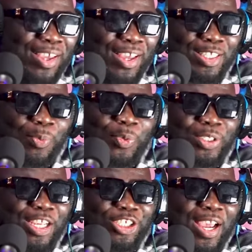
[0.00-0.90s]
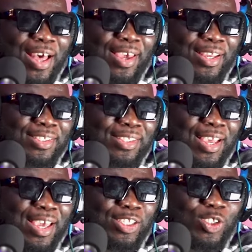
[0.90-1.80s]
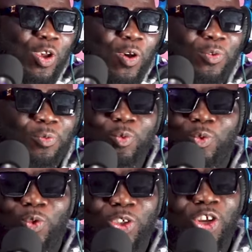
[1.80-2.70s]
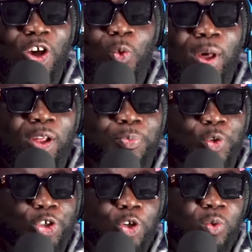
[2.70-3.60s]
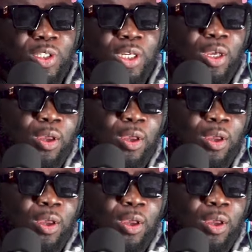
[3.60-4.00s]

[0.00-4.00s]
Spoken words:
It's a potential hit. It's a hit song, song well produced.